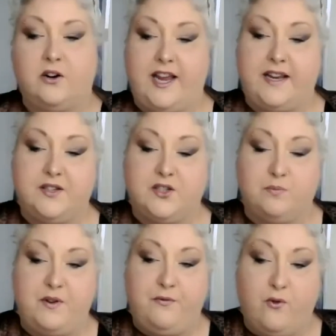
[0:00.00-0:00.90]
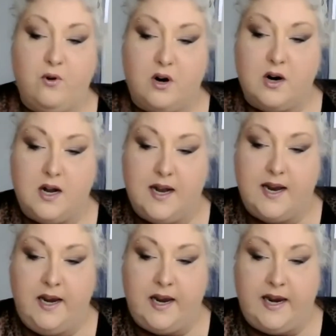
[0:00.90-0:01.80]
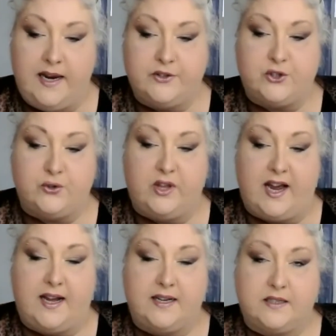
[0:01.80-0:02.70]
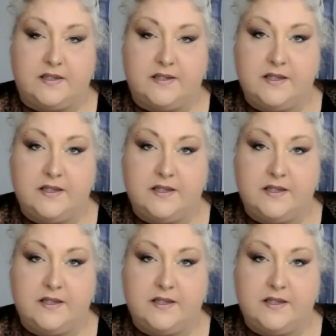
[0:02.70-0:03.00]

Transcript: Okay, so before I answer that,